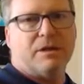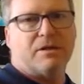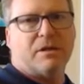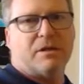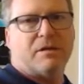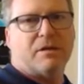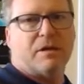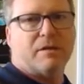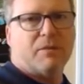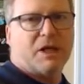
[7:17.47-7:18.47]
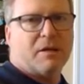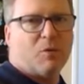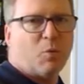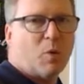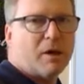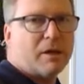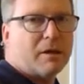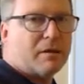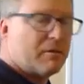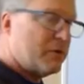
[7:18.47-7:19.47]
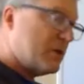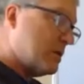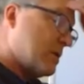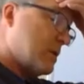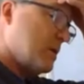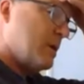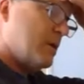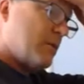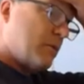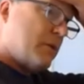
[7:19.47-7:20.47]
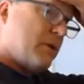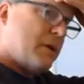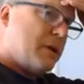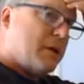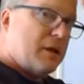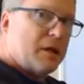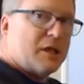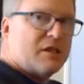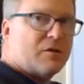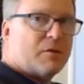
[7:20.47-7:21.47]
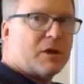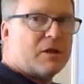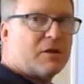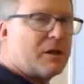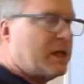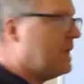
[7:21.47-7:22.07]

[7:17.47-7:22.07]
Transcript: each other and become a one, which is really nice. So we're gonna start